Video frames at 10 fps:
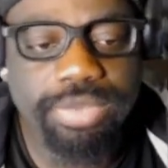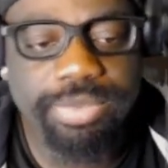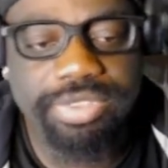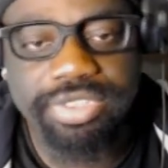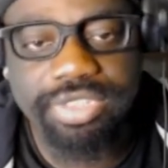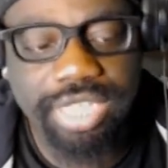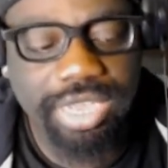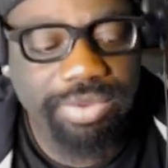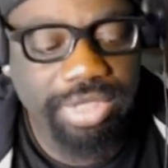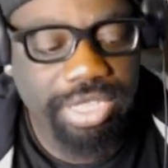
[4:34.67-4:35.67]
must have,
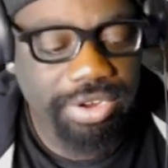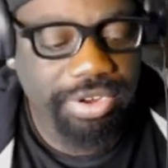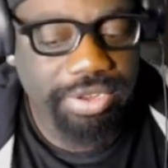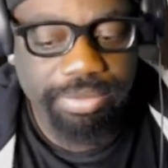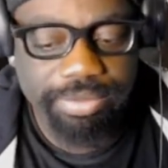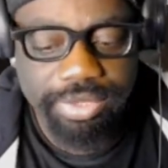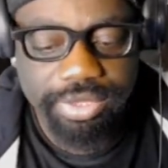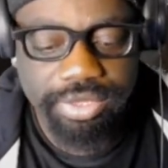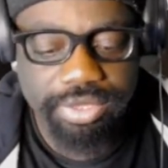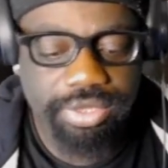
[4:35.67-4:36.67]
like, really hurt him.
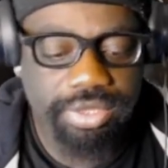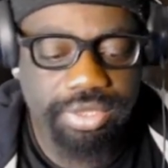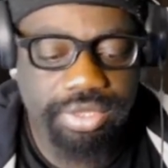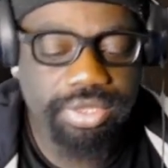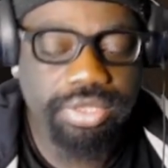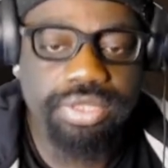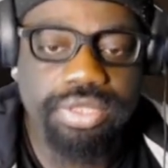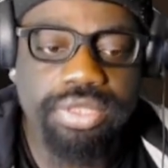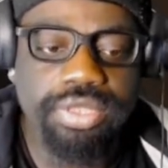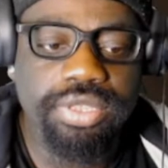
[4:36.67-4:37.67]

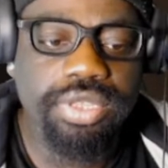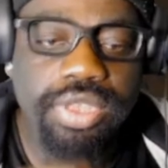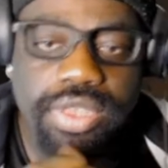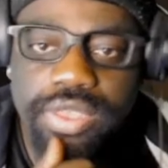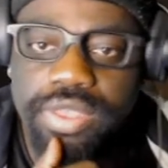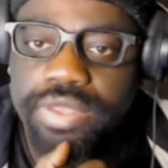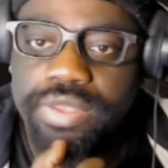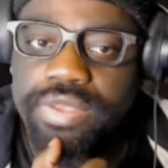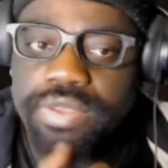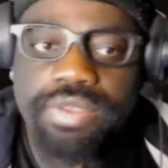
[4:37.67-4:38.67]

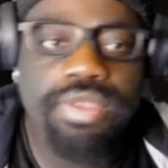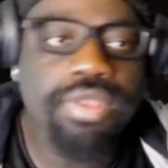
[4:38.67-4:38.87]
I've